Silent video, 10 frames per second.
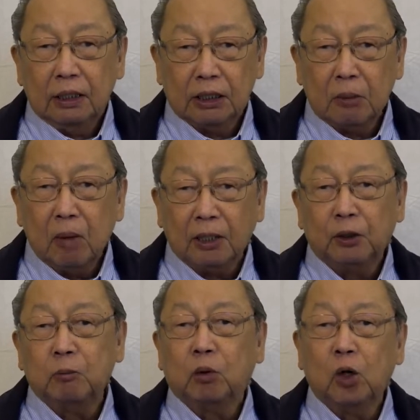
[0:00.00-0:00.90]
is a
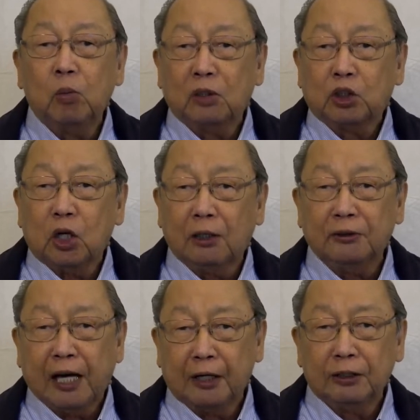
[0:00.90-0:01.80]
month of global
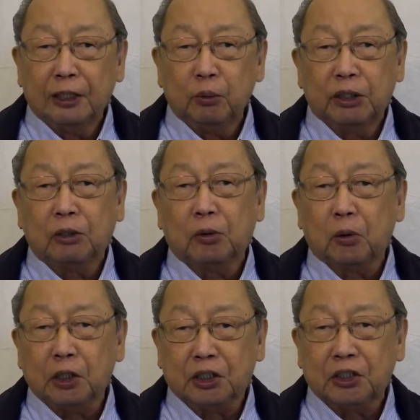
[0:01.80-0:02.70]
solidarity with
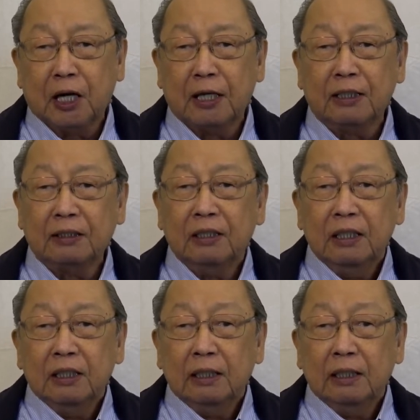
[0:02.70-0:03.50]
Kurdistan,